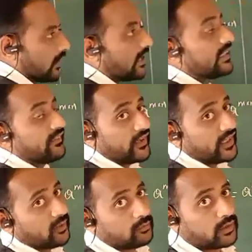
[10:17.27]
an even
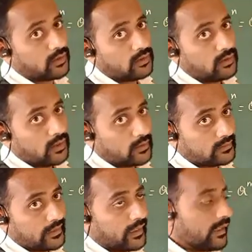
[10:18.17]
number at
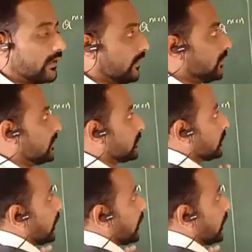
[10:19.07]
the end. So